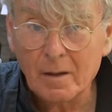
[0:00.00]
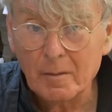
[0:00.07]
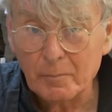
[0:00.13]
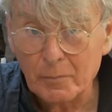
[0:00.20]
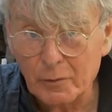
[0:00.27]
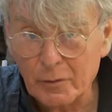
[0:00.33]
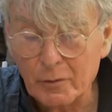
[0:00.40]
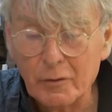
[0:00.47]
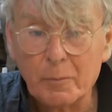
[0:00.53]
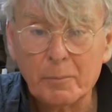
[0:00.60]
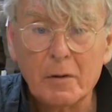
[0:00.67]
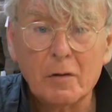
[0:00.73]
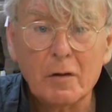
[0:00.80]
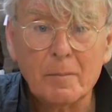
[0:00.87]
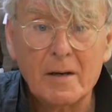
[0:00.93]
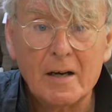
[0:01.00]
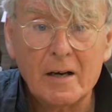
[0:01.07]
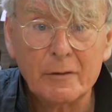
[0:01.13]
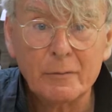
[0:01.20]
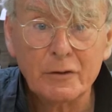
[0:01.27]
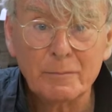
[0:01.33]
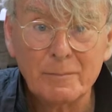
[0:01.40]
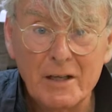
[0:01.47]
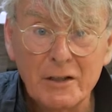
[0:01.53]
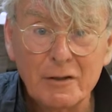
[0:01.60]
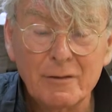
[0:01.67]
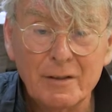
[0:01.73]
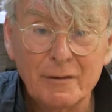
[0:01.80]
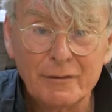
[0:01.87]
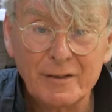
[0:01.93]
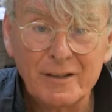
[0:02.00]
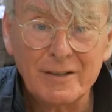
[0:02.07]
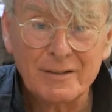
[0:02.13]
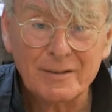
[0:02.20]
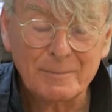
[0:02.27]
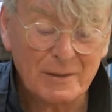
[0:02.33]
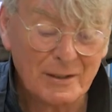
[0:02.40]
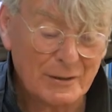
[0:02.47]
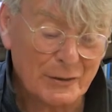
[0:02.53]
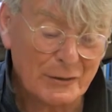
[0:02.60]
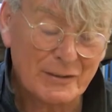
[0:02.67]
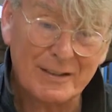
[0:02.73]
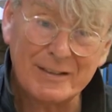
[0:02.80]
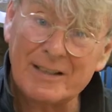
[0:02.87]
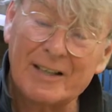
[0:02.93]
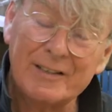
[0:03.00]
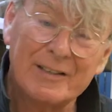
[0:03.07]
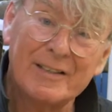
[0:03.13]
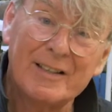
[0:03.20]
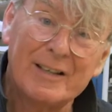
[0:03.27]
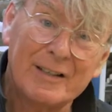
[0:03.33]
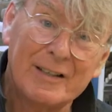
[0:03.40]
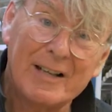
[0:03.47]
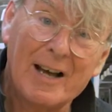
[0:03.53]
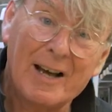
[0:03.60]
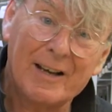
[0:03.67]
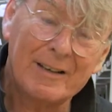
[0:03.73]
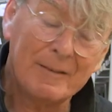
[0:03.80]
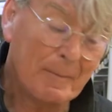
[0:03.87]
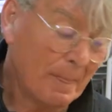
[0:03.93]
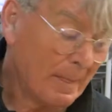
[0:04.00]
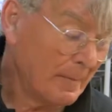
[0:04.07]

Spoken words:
But the other problem I had was measuring feet, because in 1989